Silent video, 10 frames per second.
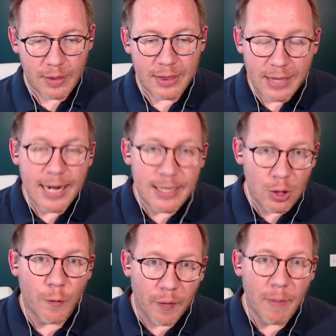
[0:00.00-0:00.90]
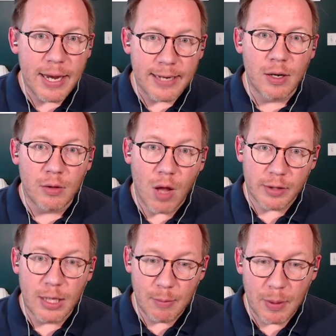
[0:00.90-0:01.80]
Thank you for making Locked
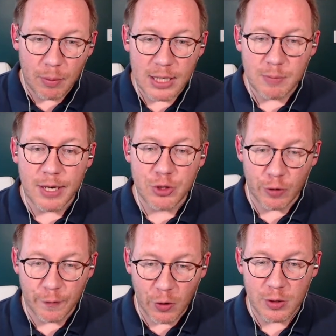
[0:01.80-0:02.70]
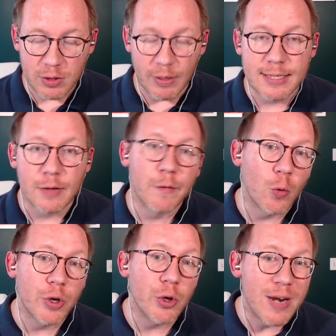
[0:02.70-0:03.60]
On MLB Prospects your first listen.
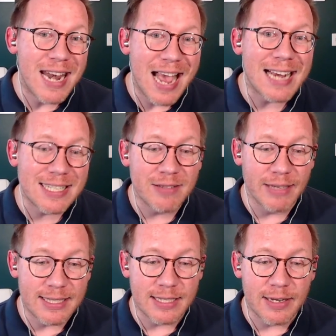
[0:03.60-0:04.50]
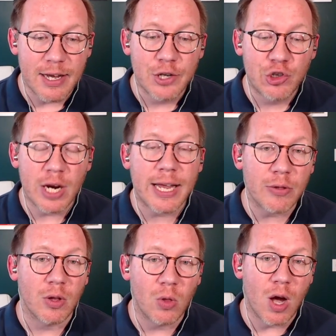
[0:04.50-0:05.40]
For your next listen, check out
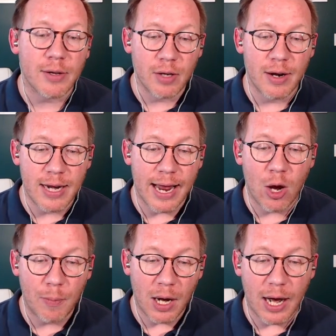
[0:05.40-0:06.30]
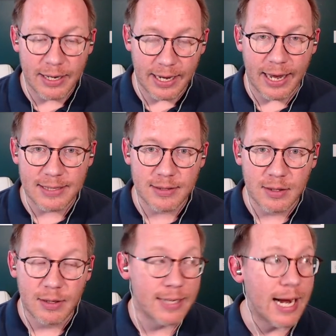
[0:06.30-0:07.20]
the Locked On Now podcast.
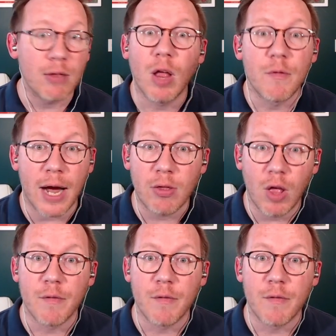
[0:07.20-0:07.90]
I love